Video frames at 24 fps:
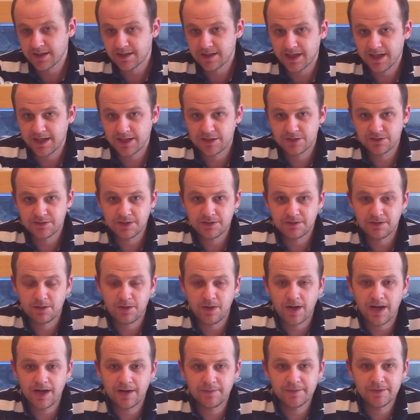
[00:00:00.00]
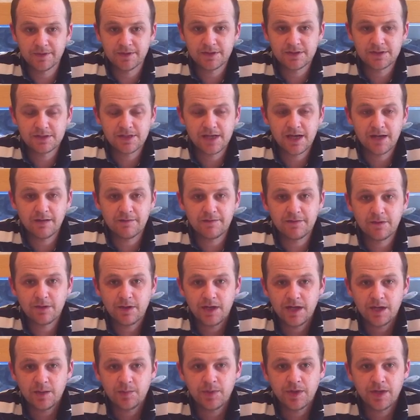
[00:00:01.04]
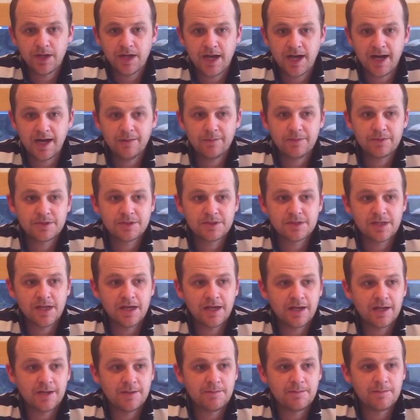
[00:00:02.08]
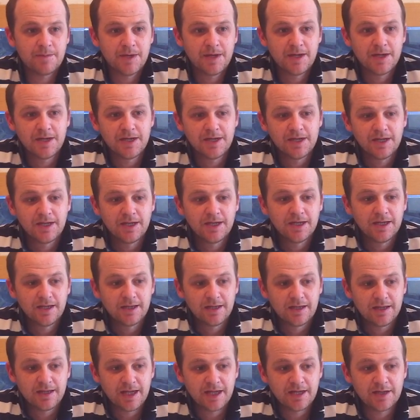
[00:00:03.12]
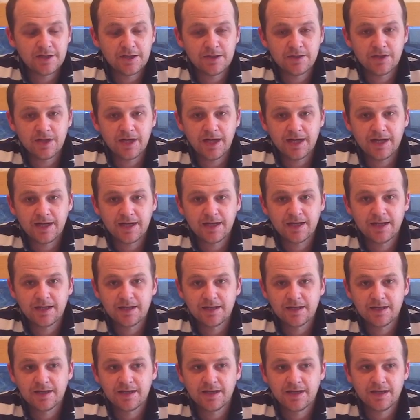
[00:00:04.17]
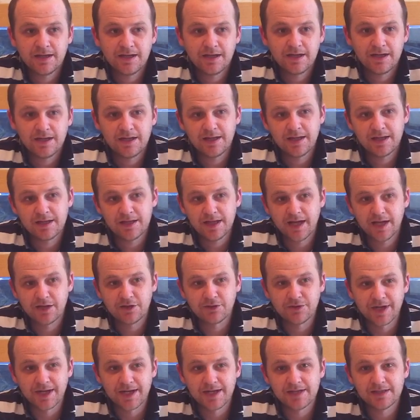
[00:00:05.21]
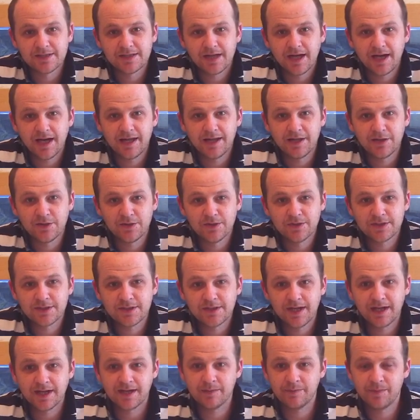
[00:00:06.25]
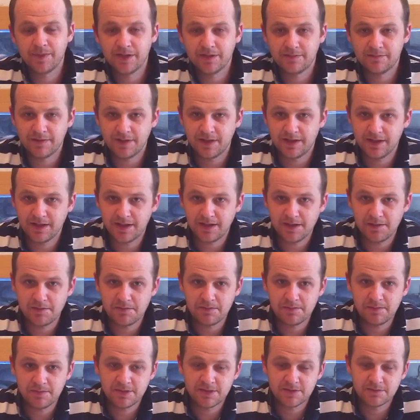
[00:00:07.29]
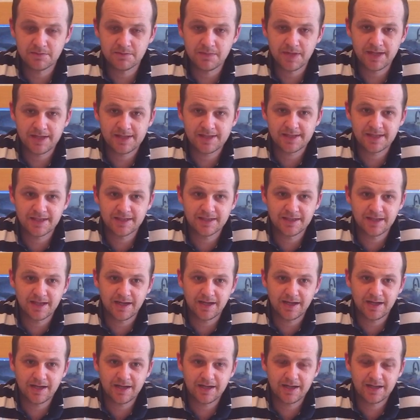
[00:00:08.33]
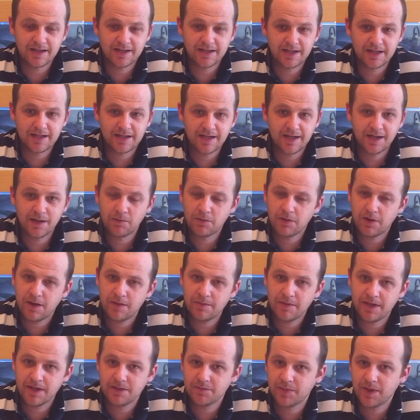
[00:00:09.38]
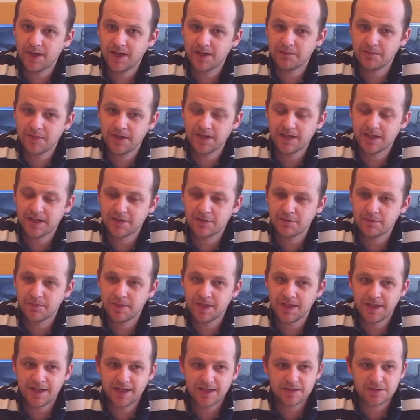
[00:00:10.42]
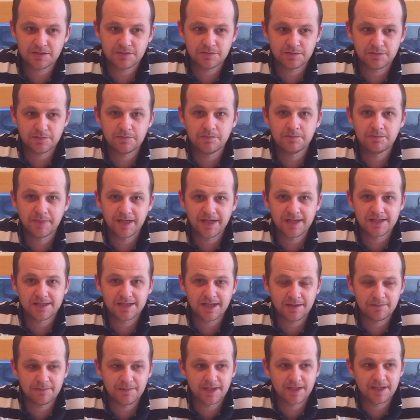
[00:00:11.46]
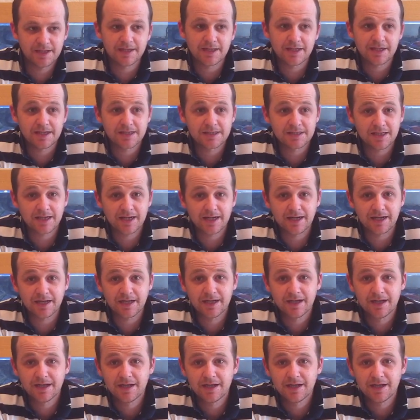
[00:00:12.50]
dietary requirements. Now if you're keeping Haps, they do like their greens, and they also like a bit of some meat in their diet. And what I mean by meat, I don't mean actual meat, I mean things like